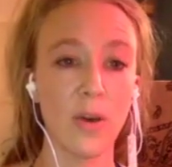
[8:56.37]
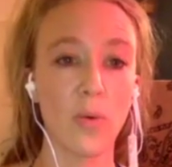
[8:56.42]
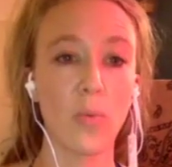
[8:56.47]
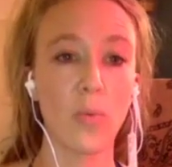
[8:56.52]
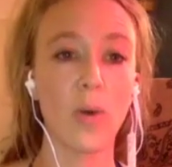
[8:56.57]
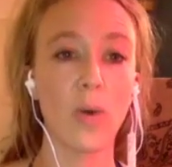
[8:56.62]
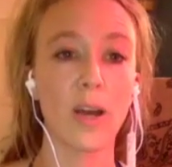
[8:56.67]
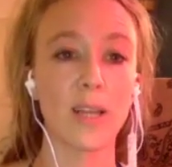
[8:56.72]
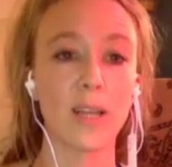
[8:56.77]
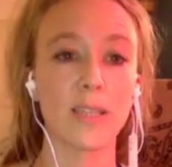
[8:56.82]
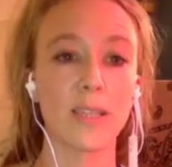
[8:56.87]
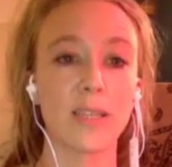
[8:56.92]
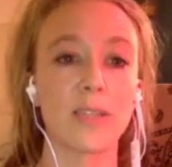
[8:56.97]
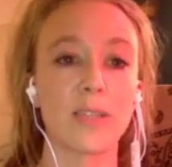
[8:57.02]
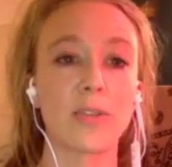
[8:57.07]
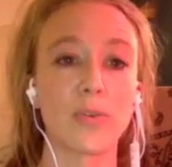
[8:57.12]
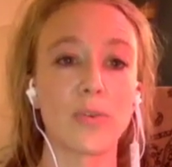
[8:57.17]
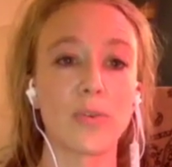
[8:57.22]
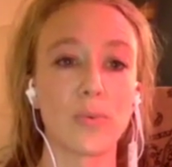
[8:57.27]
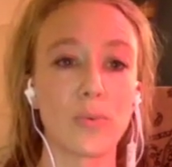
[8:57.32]
What is
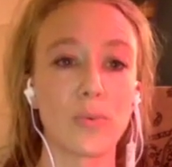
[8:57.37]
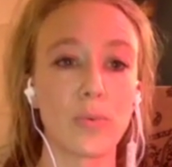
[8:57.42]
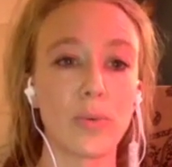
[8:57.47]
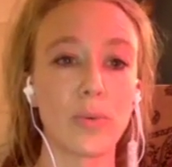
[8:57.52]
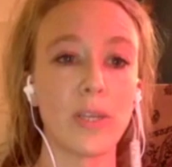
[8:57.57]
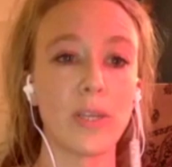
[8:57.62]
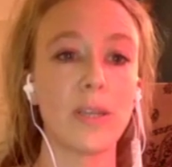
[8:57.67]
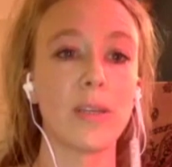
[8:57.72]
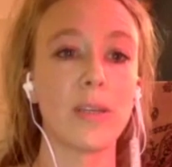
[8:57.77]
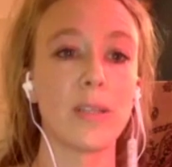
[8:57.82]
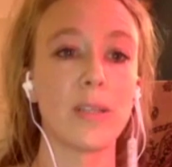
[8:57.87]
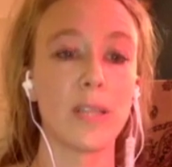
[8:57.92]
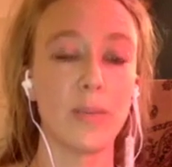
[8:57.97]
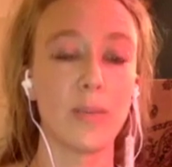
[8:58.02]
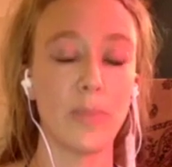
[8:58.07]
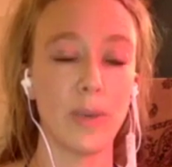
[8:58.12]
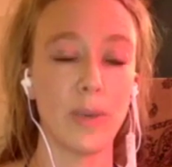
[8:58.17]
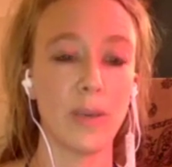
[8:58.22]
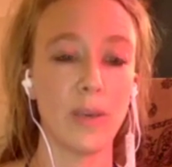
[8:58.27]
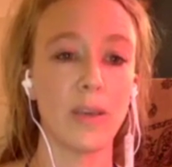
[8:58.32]
it to
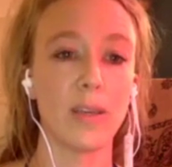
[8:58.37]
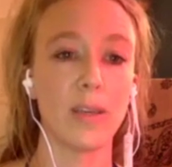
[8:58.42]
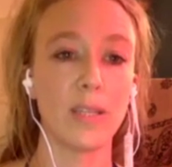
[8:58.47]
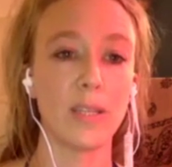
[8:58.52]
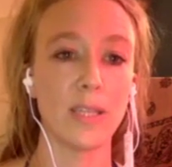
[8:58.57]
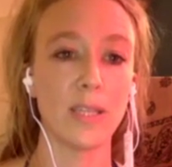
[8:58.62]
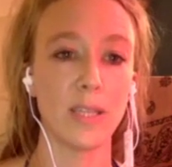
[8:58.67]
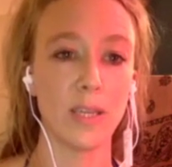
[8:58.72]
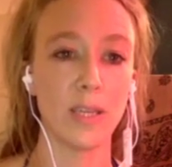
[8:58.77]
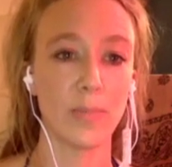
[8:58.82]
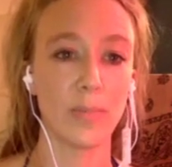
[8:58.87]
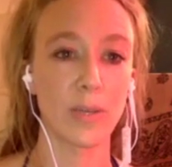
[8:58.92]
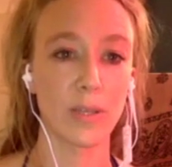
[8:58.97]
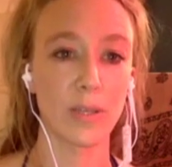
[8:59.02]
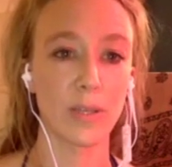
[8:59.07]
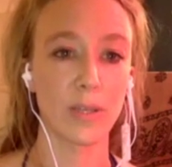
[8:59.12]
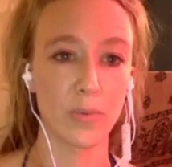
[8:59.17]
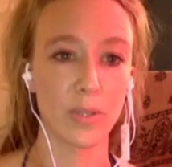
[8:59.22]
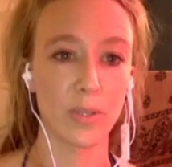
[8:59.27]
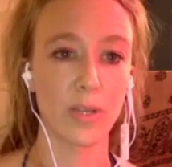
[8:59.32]
really be in deep,
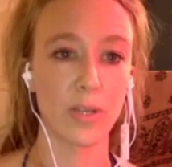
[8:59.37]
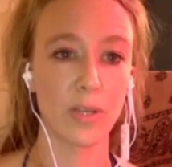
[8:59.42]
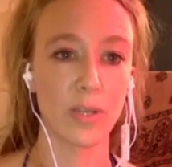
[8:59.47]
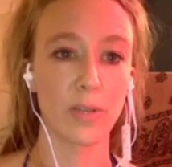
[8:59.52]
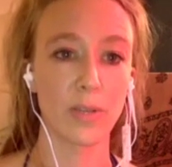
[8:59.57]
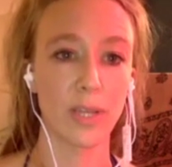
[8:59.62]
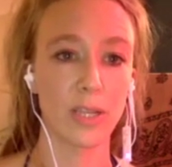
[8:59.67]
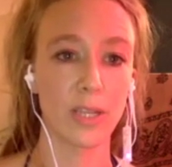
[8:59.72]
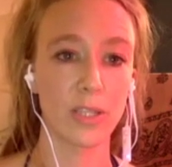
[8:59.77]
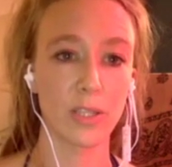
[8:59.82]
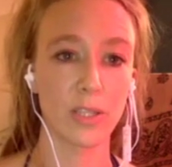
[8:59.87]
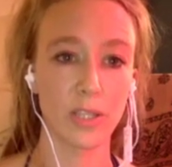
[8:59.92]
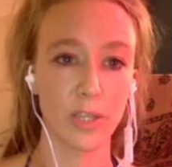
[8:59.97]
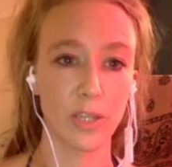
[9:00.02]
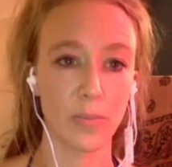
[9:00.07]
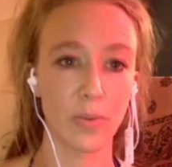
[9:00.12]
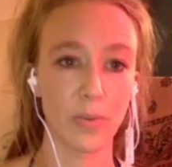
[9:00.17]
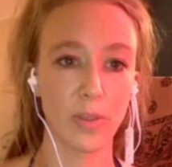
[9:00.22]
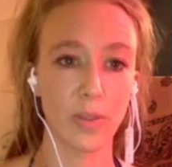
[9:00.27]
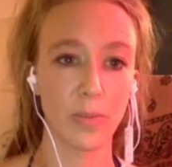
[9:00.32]
exquisite
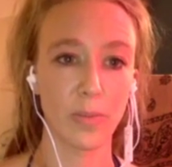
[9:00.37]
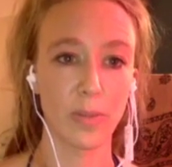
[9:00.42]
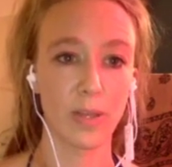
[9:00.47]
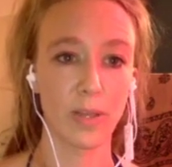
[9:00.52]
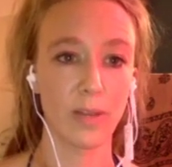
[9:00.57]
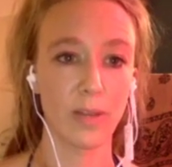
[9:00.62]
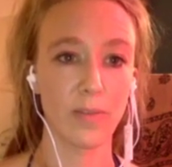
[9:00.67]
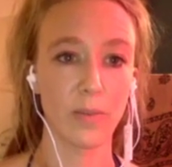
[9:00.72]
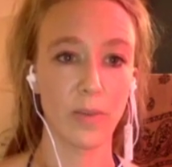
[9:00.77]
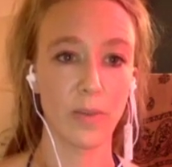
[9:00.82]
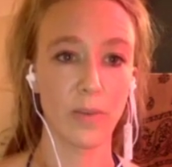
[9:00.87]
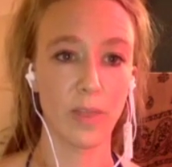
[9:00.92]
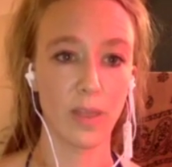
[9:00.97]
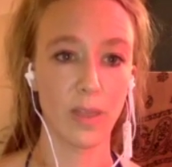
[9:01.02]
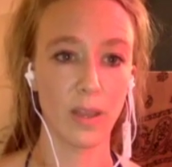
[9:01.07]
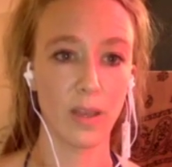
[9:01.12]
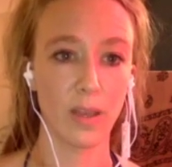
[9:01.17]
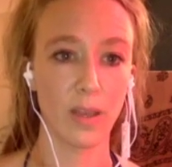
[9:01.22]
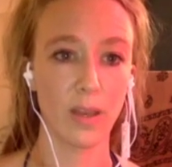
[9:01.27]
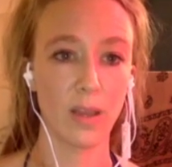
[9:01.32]
relationship with the beloved
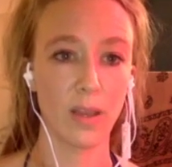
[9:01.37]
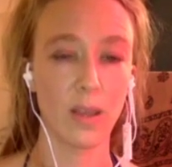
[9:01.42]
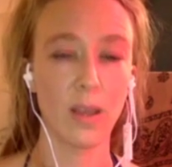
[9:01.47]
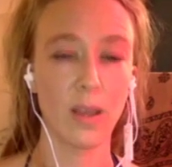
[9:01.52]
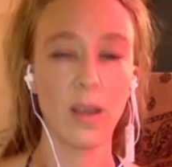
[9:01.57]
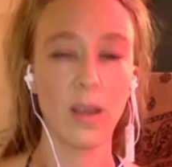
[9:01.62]
within?